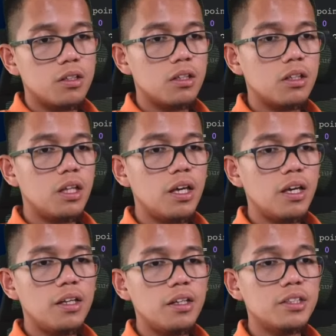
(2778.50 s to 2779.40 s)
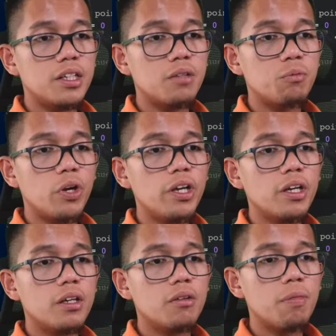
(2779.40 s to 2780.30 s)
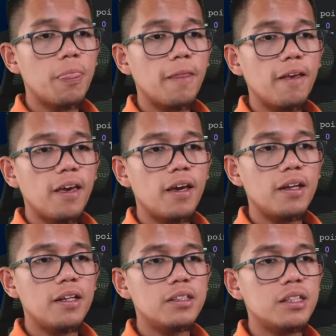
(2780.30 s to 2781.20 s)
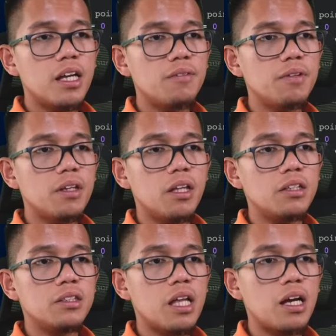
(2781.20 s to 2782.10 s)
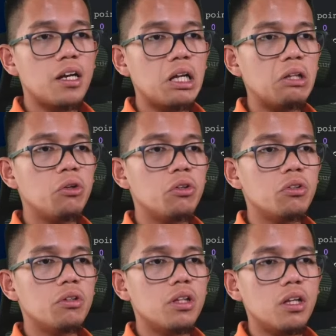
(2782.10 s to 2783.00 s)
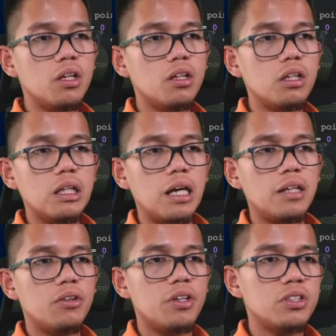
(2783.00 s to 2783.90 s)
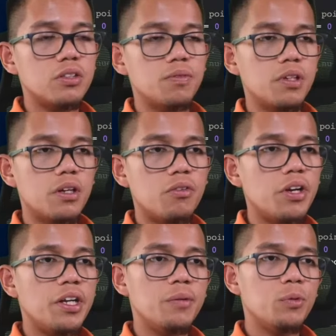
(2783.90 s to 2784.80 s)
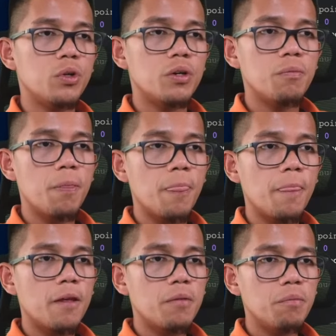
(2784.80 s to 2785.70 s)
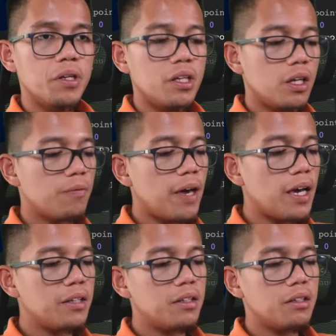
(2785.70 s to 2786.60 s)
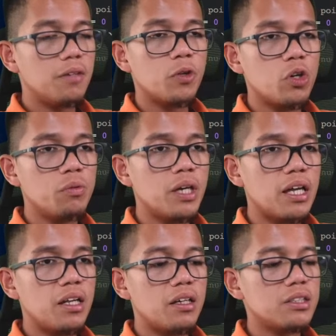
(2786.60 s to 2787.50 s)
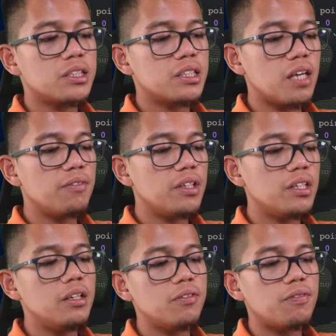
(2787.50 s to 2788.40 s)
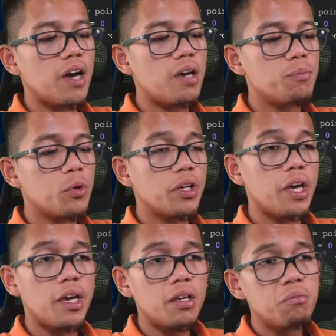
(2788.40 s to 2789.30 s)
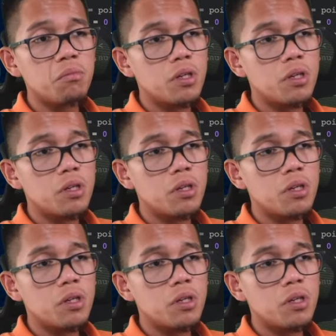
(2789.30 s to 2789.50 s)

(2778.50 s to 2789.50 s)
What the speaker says: then it's gonna break it, and it's not gonna look at the rest of the array anymore. Meaning, if Kobe had a 75-point game,